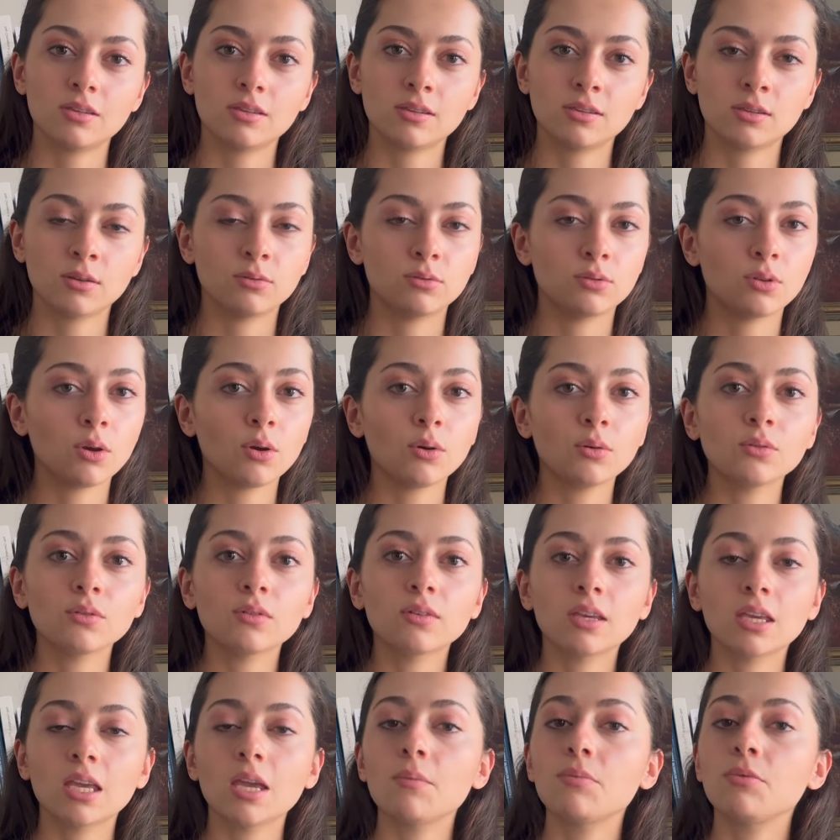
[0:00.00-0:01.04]
So don't
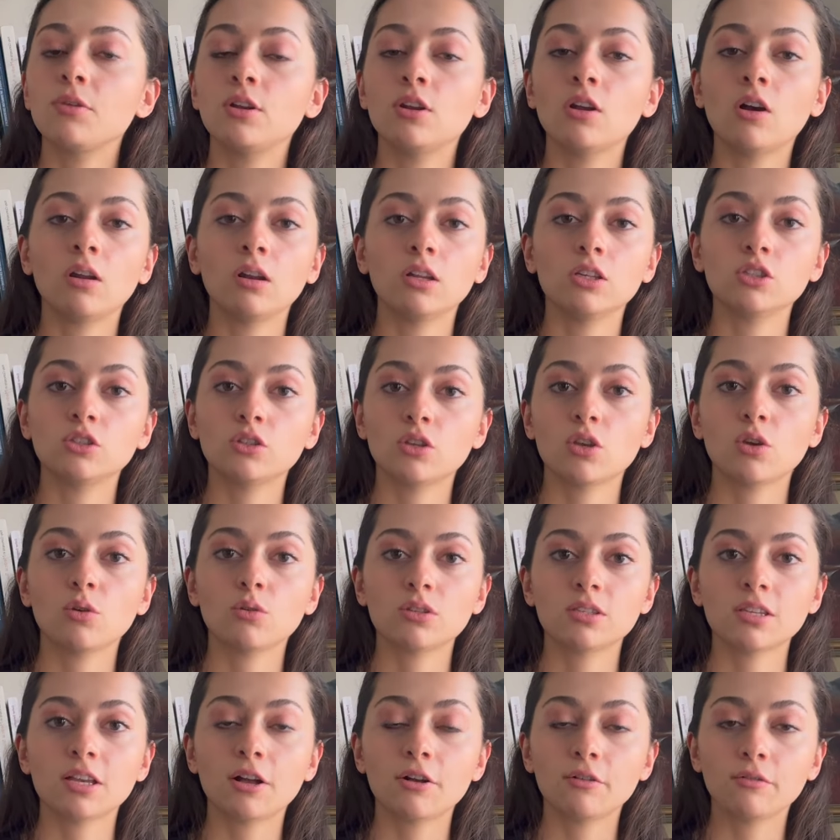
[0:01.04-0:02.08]
keep the knowledge to
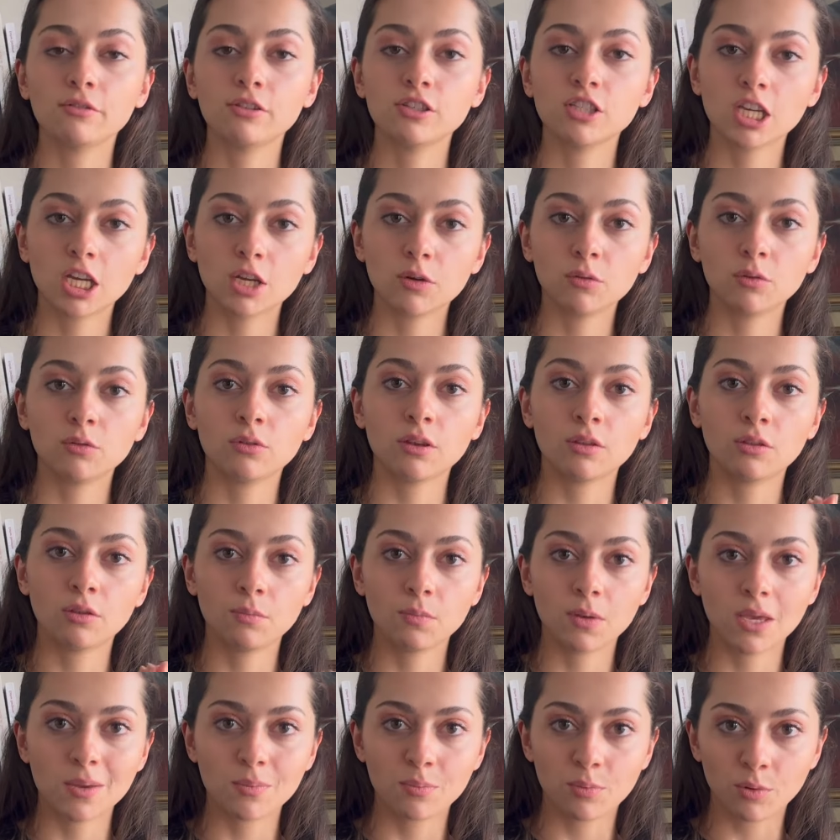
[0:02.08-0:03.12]
yourself, share it with other
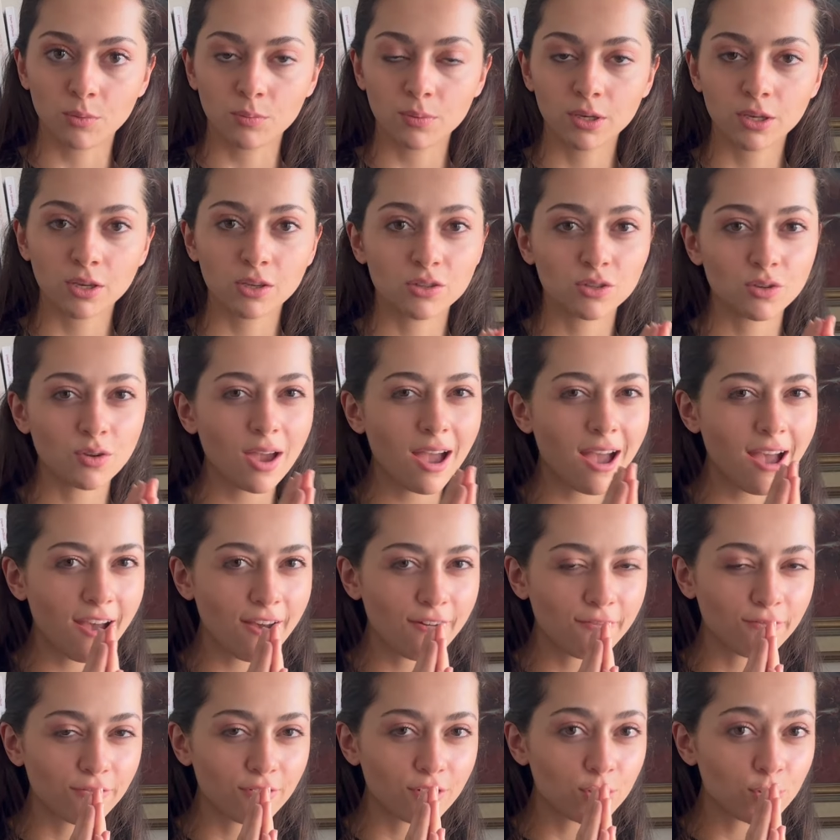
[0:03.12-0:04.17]
people, because you
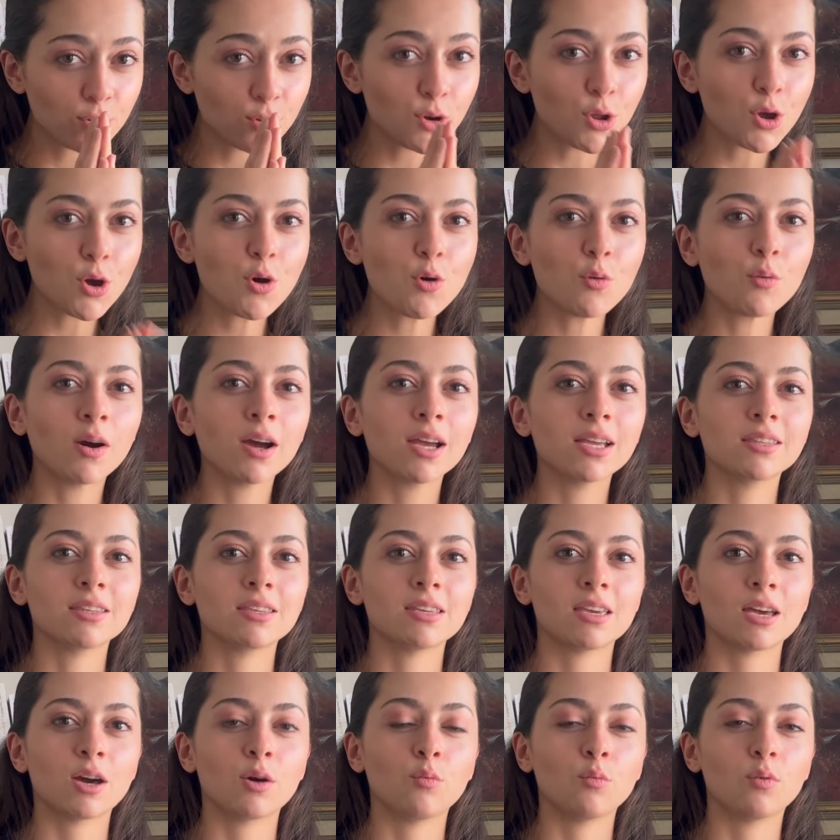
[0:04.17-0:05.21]
have no
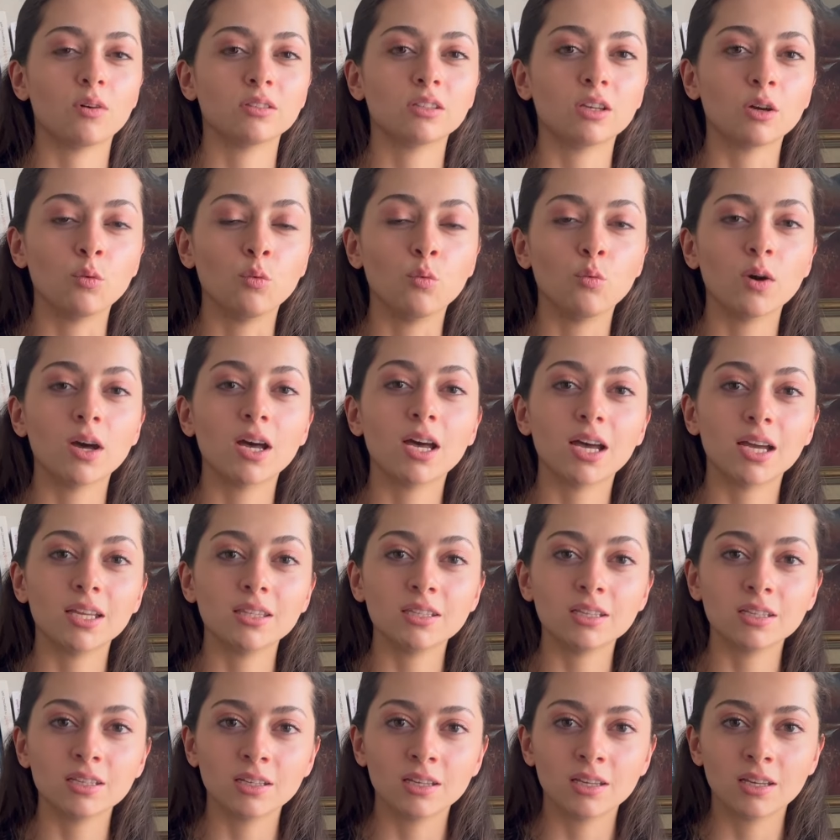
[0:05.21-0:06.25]
idea what a
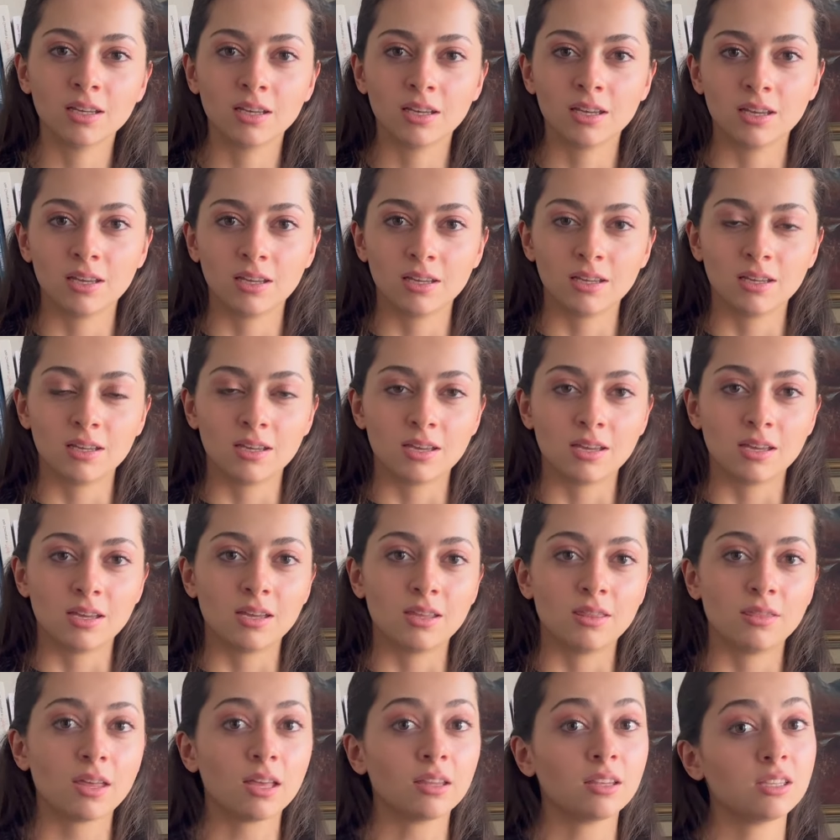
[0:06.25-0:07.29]
word
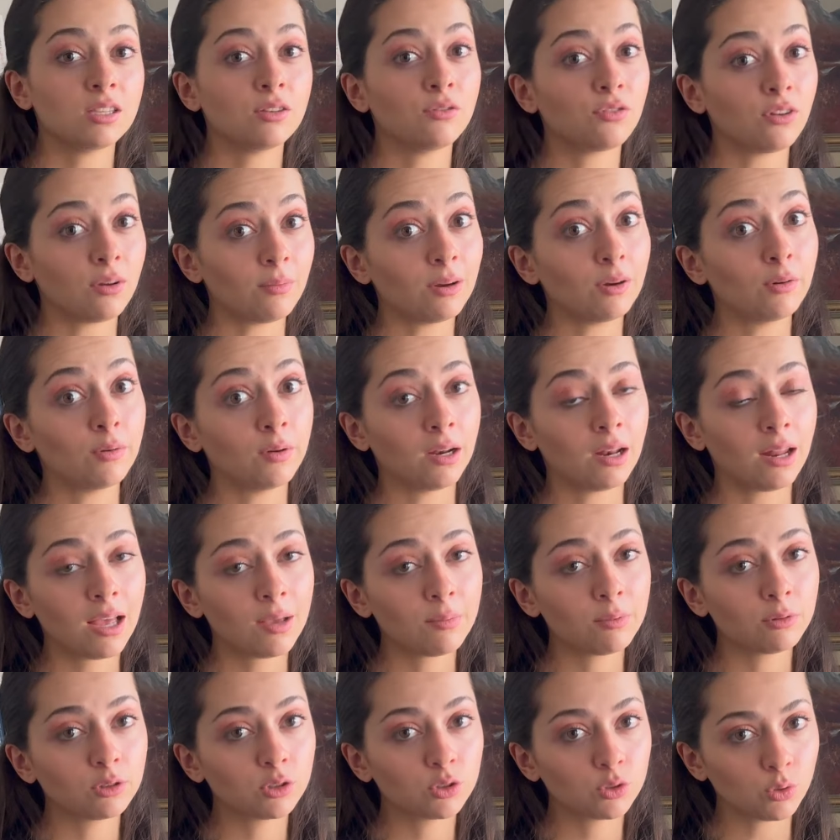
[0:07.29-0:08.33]
that is from a
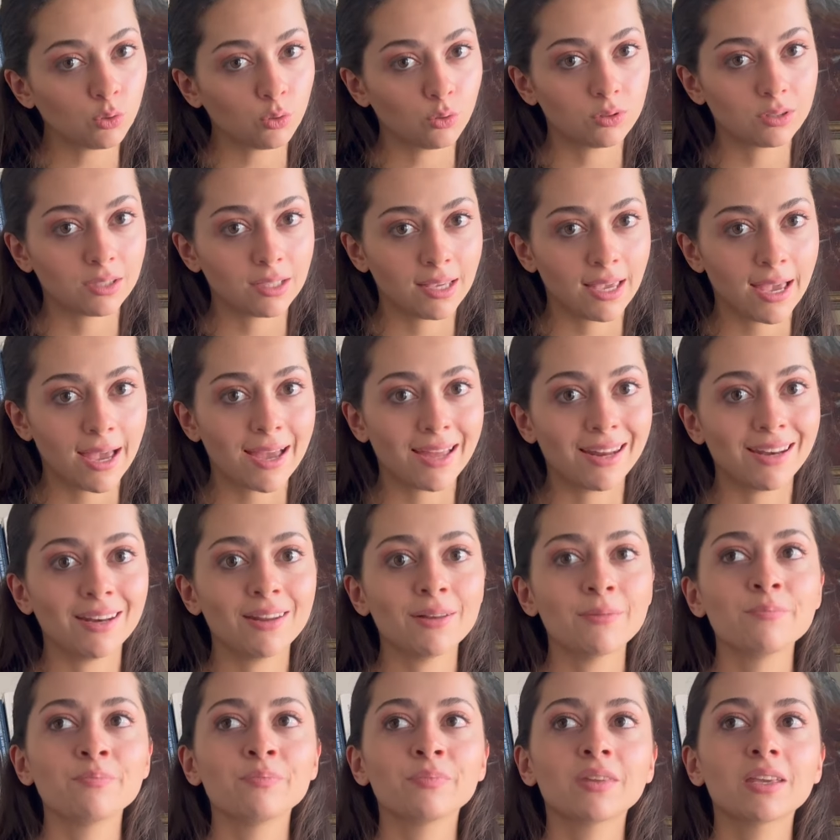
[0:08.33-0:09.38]
reliable source, again,
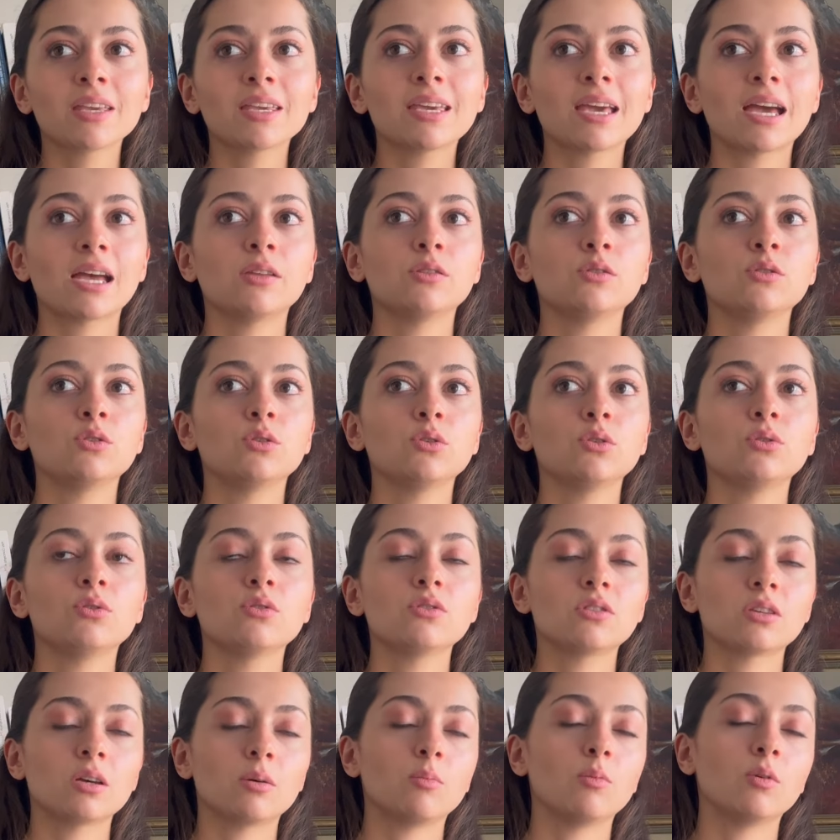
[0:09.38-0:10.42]
can do to
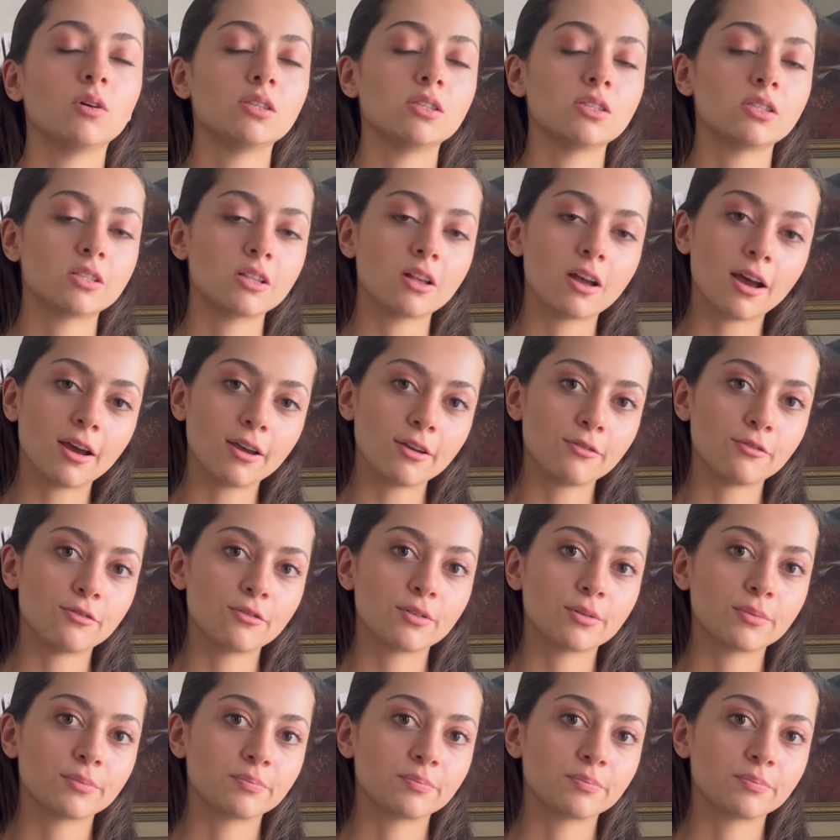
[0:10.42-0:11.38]
someone's life.